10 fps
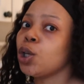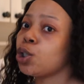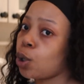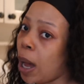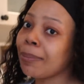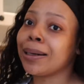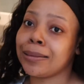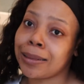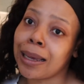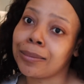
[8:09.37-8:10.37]
So I'm
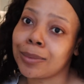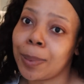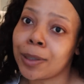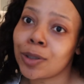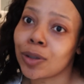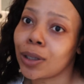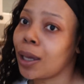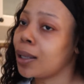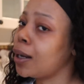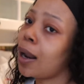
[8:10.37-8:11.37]
gonna take those pictures
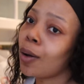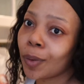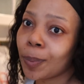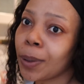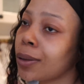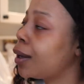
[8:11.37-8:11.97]
again and I'll repeat